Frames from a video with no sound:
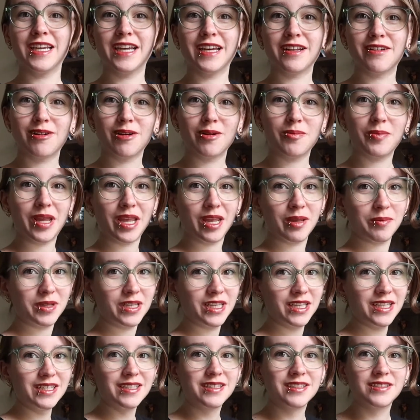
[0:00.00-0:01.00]
had our
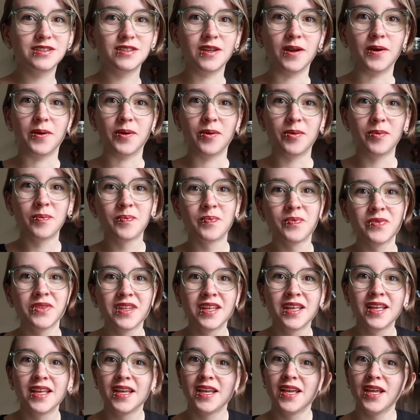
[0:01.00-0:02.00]
baby, so
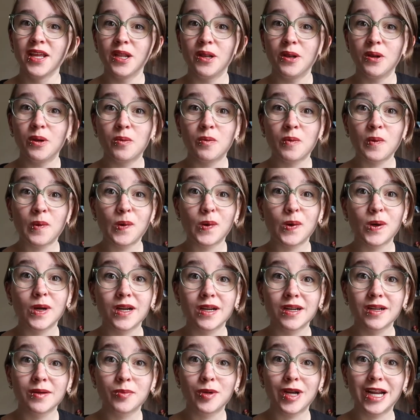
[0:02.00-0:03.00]
no
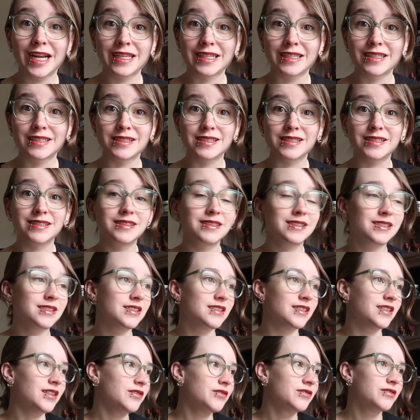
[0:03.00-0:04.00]
more pregnancy
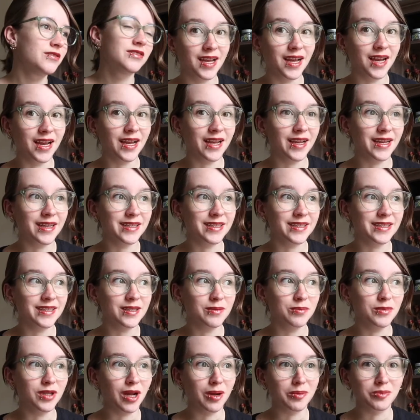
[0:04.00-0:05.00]
stuff. I
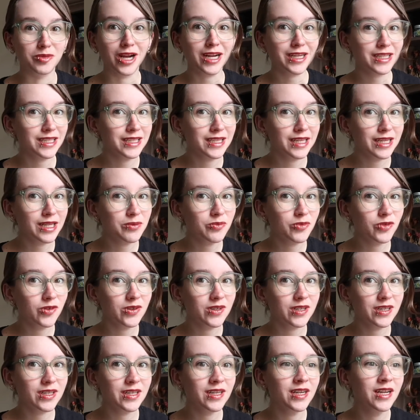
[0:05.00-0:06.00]
am not pregnant
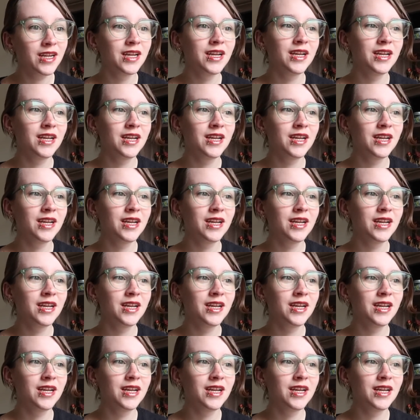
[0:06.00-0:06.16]
anymore.